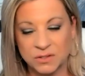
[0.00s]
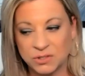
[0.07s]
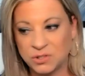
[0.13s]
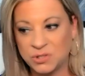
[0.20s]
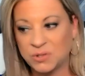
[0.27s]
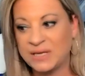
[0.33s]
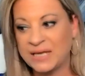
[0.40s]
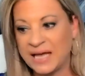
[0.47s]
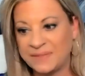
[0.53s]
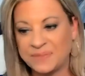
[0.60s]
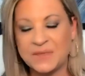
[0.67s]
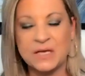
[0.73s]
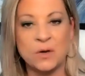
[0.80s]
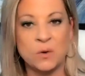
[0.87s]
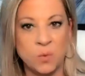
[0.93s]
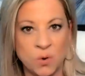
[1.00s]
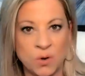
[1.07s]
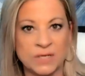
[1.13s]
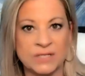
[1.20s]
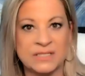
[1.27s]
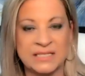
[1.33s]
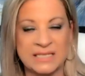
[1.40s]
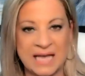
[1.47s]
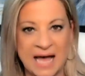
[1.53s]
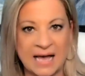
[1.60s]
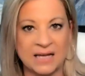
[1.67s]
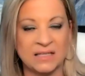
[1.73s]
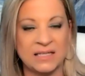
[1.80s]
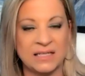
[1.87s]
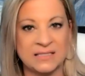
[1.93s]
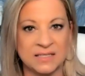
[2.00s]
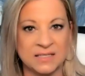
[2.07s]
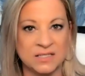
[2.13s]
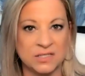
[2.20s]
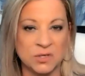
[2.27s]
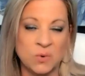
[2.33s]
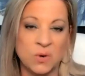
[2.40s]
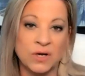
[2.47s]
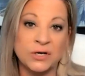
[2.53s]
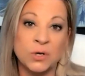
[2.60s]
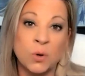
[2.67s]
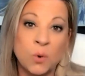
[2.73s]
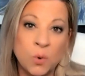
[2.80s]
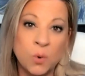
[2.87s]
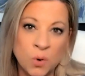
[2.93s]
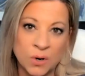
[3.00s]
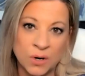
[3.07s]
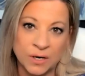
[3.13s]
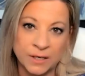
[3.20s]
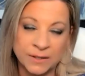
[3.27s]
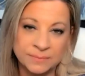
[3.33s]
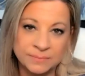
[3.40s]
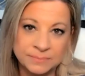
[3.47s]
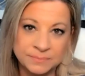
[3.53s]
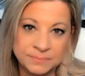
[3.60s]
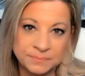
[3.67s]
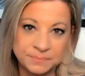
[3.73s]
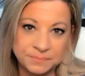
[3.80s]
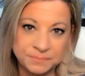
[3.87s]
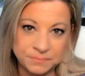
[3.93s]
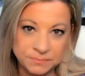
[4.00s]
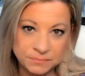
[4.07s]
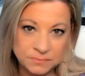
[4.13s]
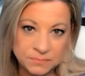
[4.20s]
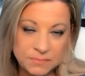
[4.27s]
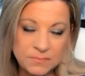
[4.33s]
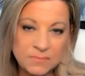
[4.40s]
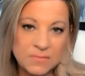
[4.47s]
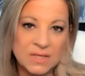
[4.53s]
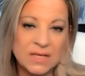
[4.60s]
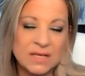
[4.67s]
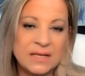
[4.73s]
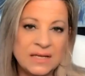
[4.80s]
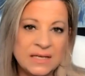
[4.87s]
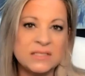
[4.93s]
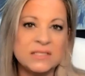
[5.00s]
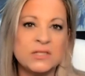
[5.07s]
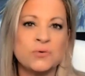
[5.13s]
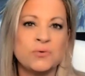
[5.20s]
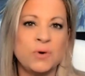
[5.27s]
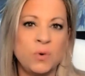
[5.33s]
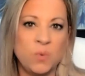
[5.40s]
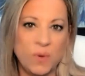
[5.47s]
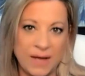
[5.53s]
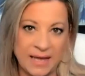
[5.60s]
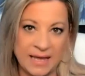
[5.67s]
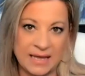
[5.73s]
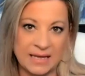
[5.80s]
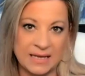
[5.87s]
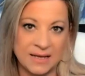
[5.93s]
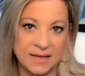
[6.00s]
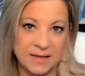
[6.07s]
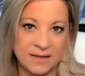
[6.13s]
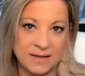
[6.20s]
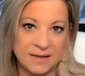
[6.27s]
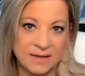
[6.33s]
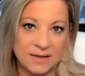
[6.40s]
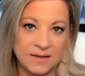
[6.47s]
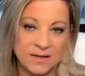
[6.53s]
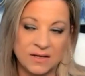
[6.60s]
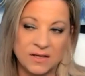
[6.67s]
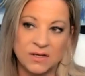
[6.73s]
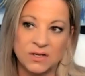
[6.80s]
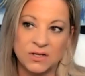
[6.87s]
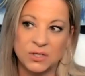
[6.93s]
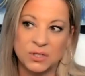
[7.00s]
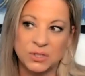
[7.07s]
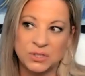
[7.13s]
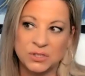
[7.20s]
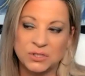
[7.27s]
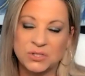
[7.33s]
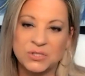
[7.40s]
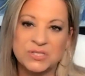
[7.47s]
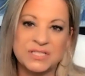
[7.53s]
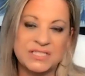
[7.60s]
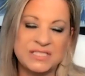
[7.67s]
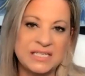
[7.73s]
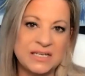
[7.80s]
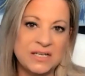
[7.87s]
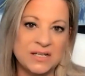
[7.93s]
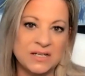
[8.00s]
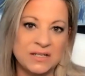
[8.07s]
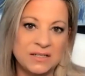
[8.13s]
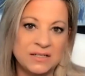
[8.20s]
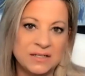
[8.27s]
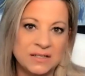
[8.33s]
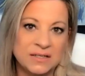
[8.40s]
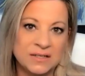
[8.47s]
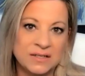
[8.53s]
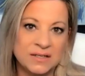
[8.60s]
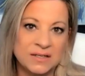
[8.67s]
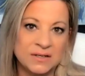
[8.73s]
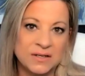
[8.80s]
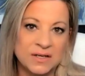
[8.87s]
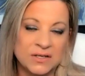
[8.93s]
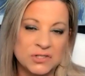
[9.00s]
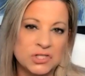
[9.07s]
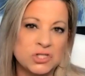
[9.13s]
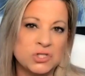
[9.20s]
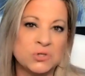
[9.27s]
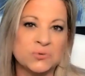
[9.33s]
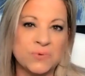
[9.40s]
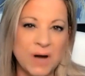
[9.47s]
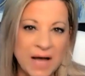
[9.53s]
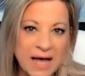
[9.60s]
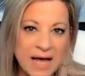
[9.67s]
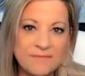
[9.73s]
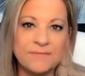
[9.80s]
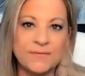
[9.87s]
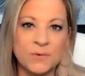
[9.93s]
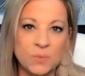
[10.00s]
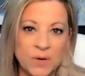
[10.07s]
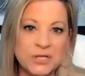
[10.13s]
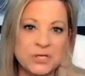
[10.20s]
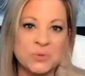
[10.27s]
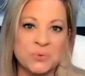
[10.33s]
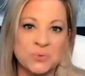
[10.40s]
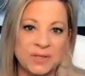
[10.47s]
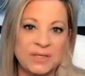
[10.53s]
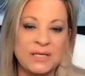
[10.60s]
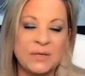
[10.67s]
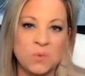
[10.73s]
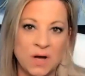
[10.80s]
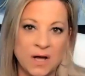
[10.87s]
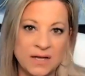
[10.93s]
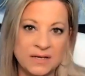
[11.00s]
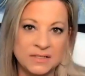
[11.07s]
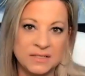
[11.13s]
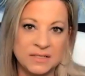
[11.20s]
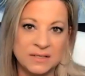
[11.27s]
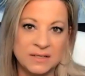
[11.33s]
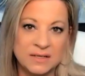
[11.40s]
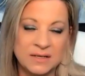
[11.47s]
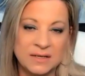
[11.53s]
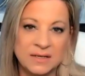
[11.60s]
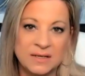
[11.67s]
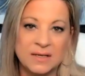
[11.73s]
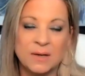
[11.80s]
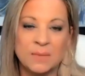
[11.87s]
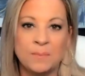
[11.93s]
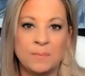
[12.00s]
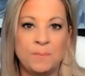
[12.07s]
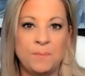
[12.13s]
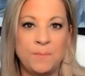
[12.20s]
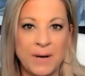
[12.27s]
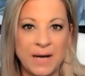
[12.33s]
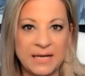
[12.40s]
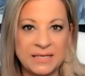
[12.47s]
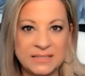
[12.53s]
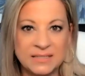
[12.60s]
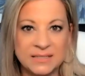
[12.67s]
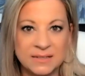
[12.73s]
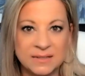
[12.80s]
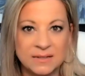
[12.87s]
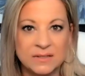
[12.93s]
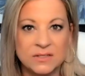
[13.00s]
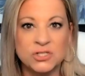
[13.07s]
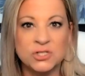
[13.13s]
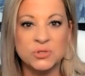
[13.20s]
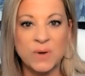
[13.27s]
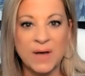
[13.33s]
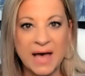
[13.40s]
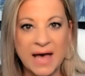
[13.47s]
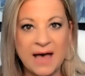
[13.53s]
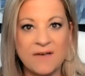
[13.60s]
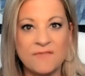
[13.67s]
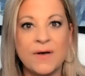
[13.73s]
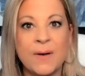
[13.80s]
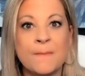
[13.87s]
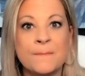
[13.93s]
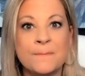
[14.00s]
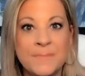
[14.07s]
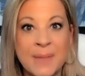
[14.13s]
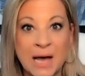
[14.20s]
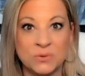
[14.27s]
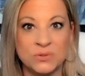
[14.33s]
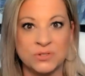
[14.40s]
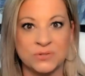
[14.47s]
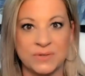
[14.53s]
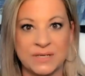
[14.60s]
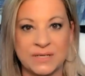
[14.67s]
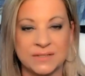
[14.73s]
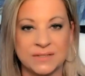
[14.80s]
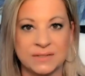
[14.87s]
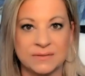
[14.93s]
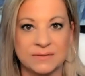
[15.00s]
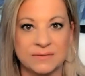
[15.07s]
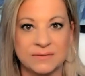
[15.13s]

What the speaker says: to get the awards, the accolades, and so on? Or is there a way to still strive for what you really want, but to have boundaries?